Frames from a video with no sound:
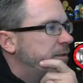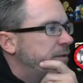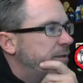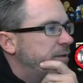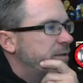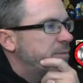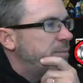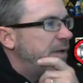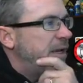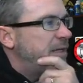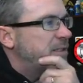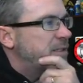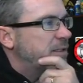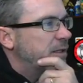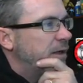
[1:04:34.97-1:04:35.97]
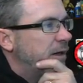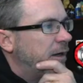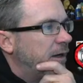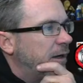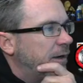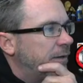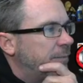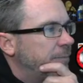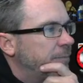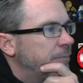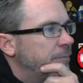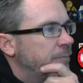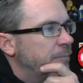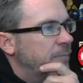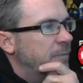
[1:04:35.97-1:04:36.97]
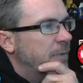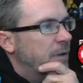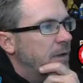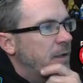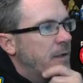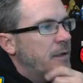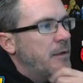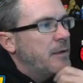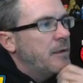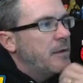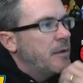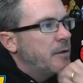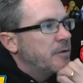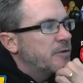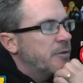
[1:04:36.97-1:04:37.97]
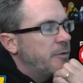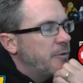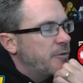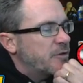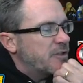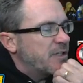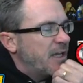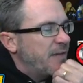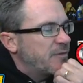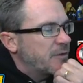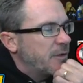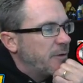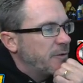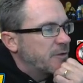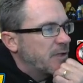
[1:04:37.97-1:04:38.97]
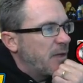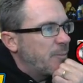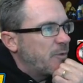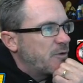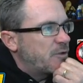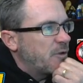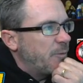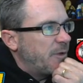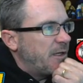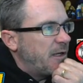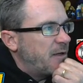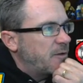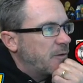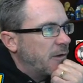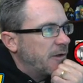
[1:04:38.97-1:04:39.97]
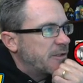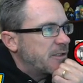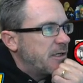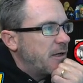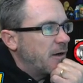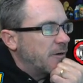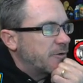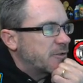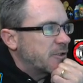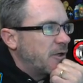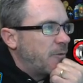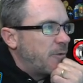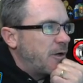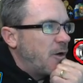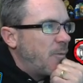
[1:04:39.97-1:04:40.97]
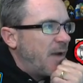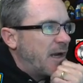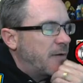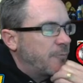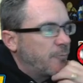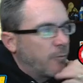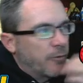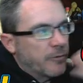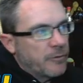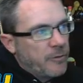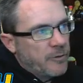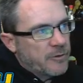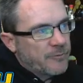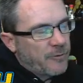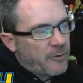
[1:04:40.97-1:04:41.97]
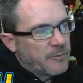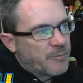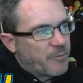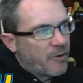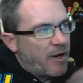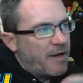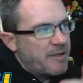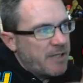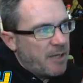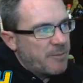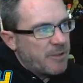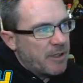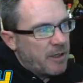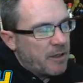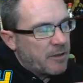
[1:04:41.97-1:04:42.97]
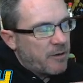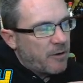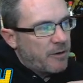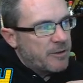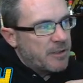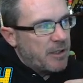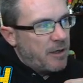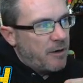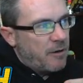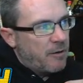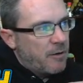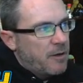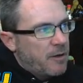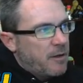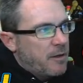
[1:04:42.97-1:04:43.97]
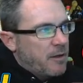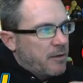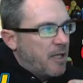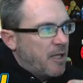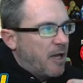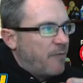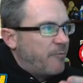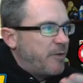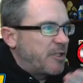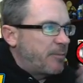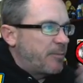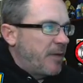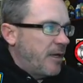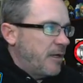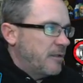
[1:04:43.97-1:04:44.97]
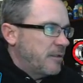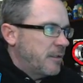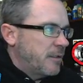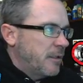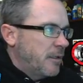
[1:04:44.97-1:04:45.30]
is based on so Nooch saves those up until we need currency here. So we go back and forth. Nooch farms bronziums to get currency here. Then we spend